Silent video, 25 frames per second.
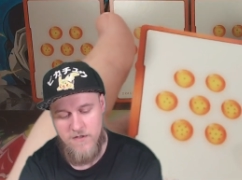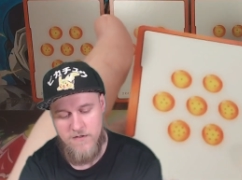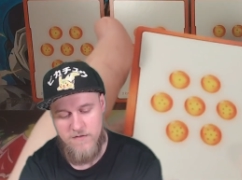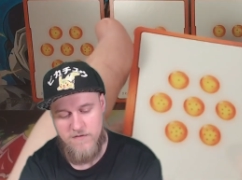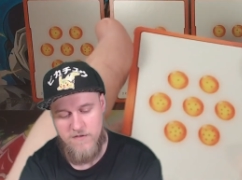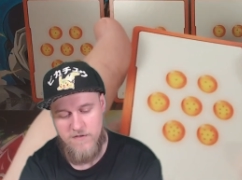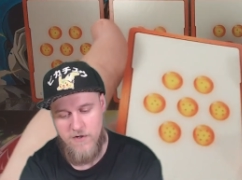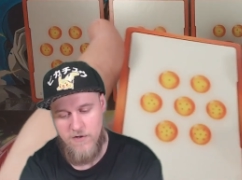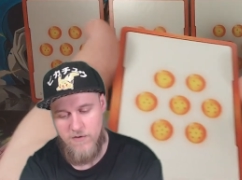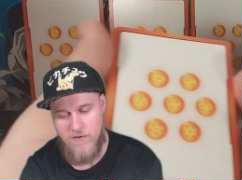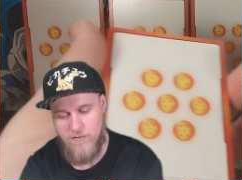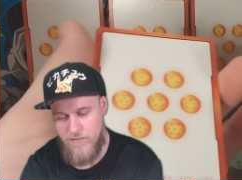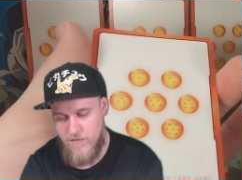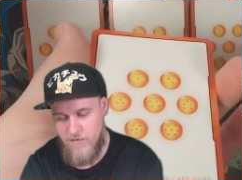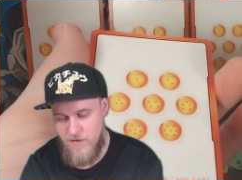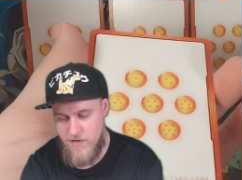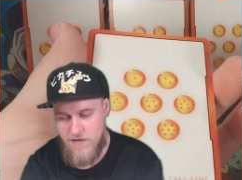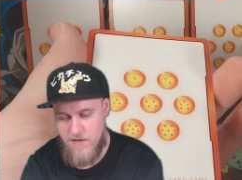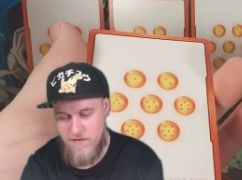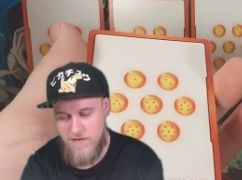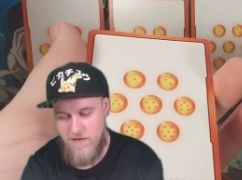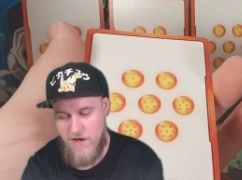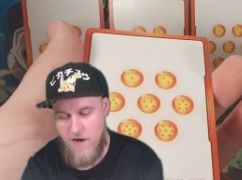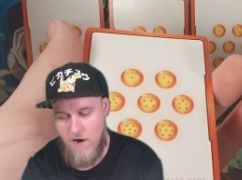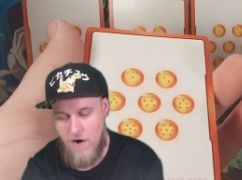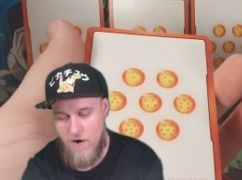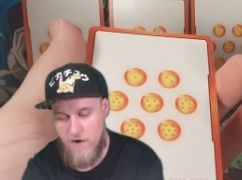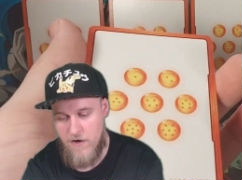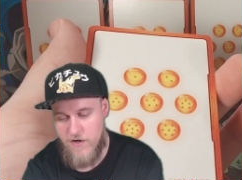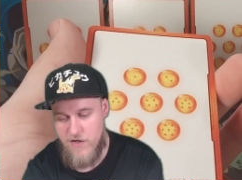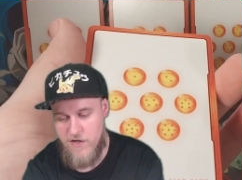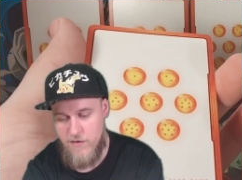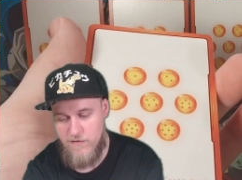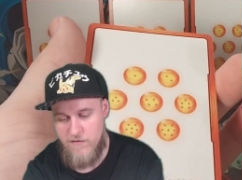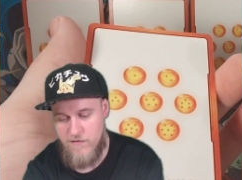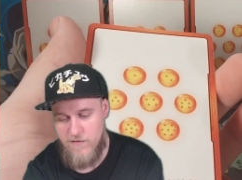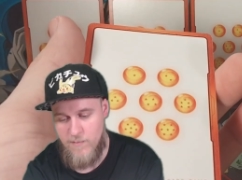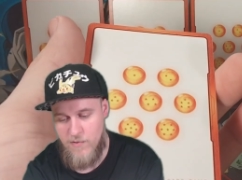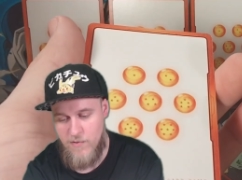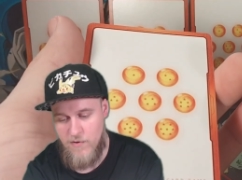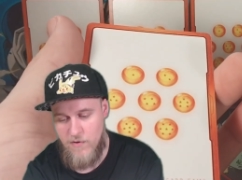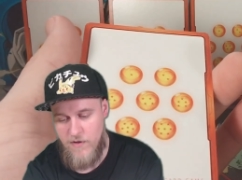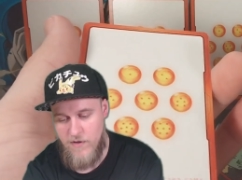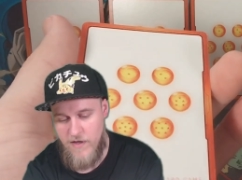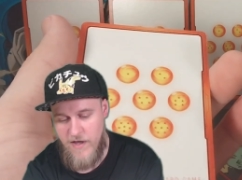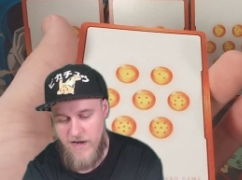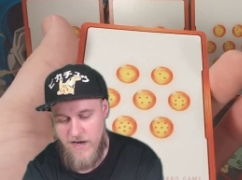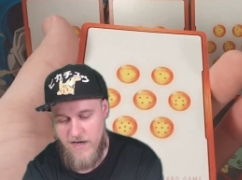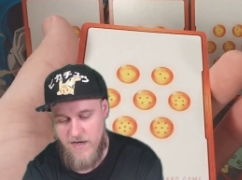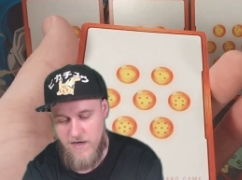So they are
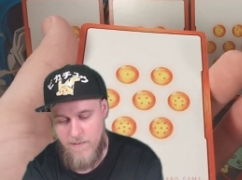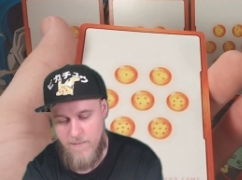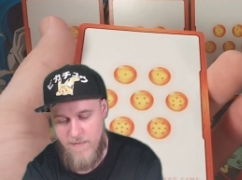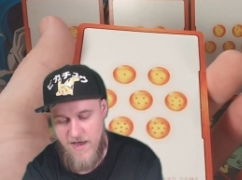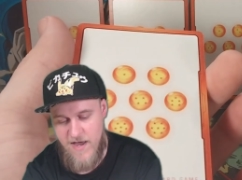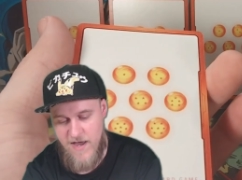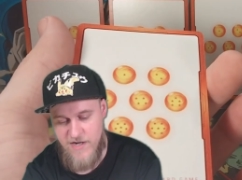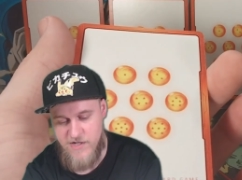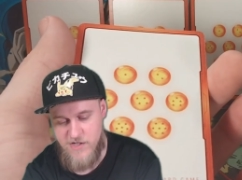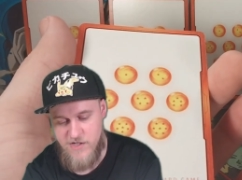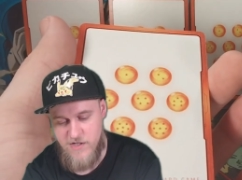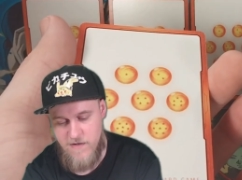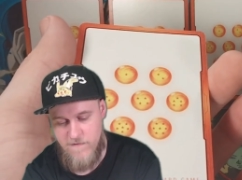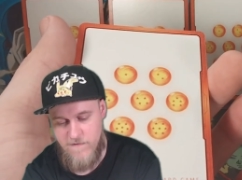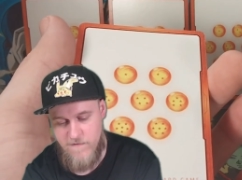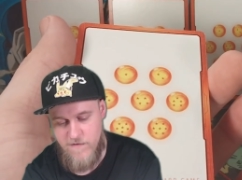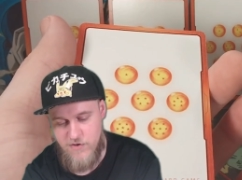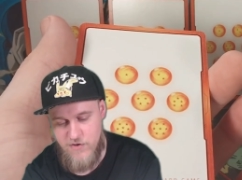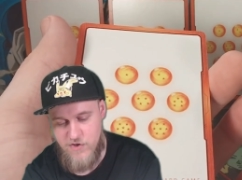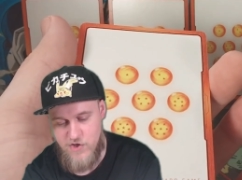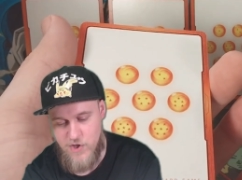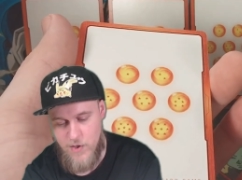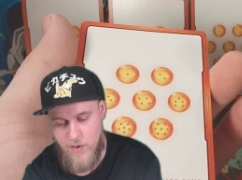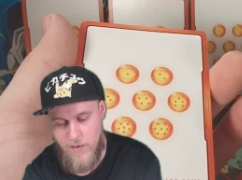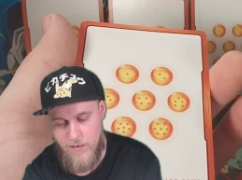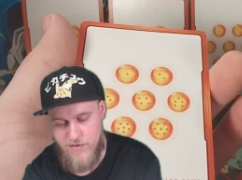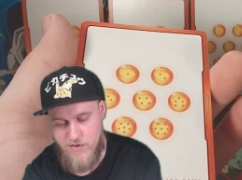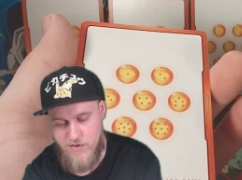usable, and imagine if you show it